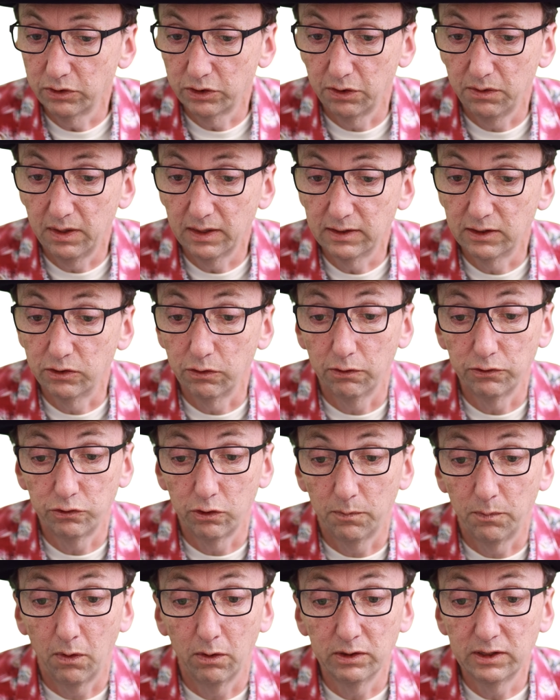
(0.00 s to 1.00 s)
So this is
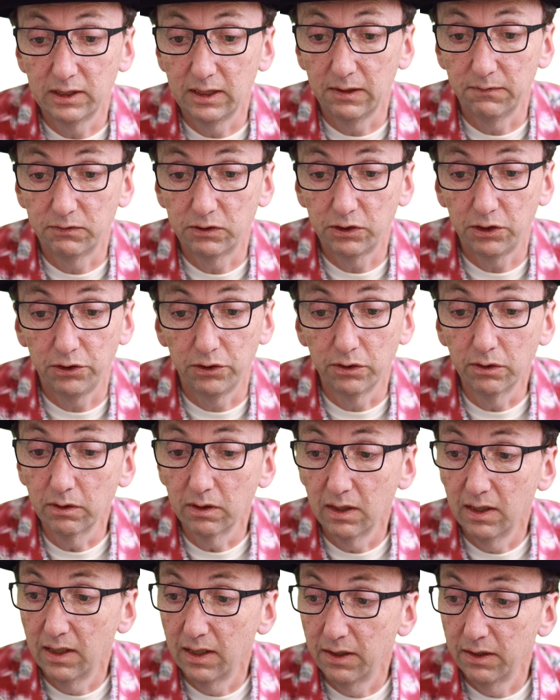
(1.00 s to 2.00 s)
also a positive
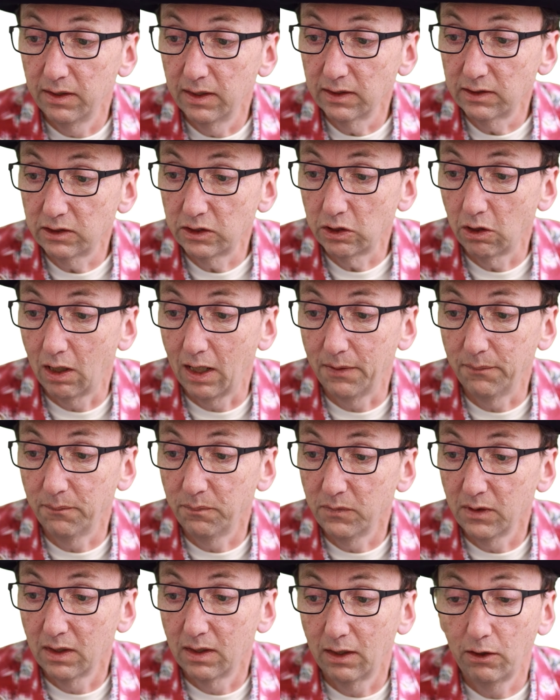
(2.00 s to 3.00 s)
skew, this
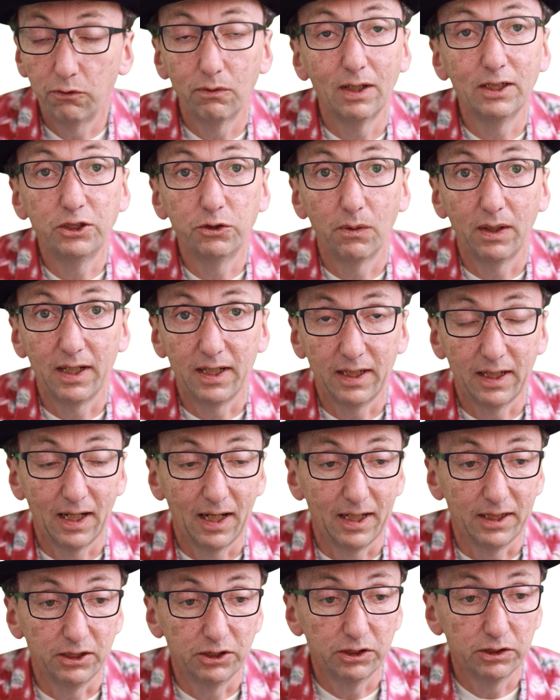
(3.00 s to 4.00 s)
time graduating
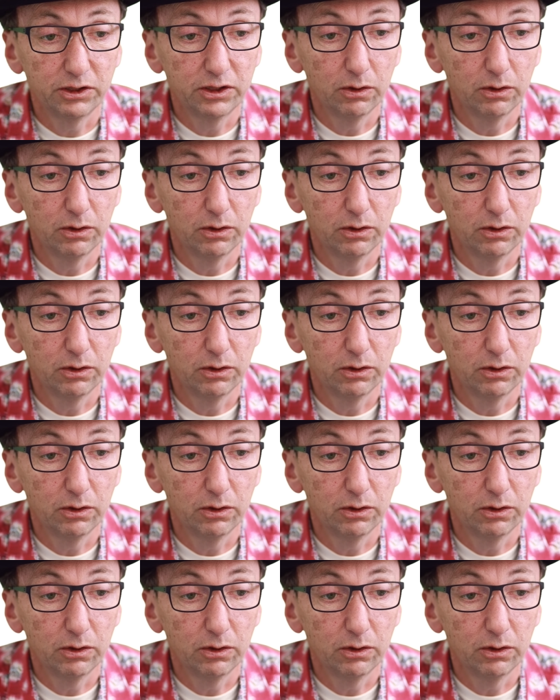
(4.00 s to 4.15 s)
age.